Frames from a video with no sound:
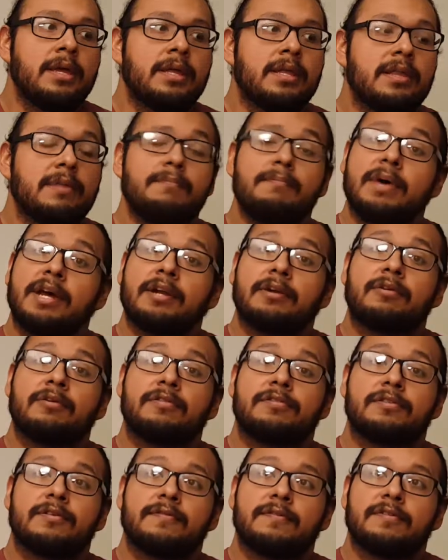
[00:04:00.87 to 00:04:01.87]
the medical
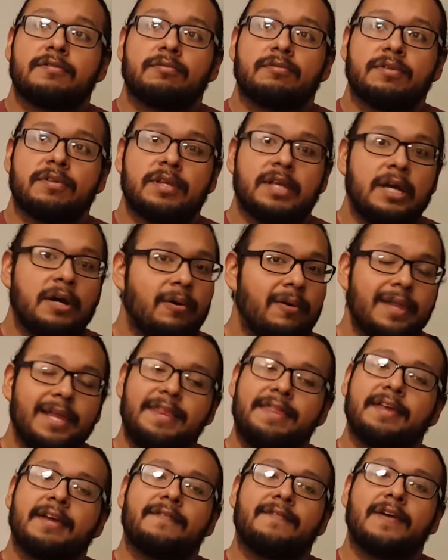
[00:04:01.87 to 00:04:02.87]
service was the
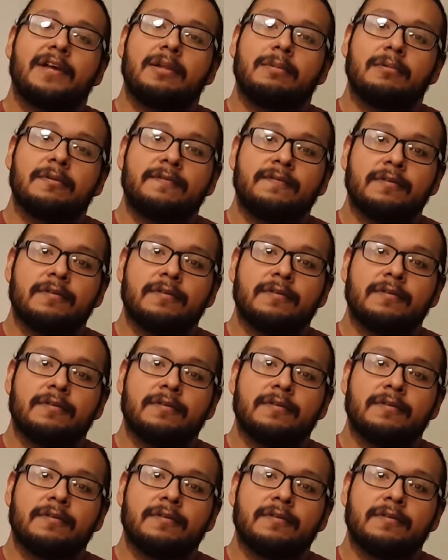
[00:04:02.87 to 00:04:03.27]
only thing available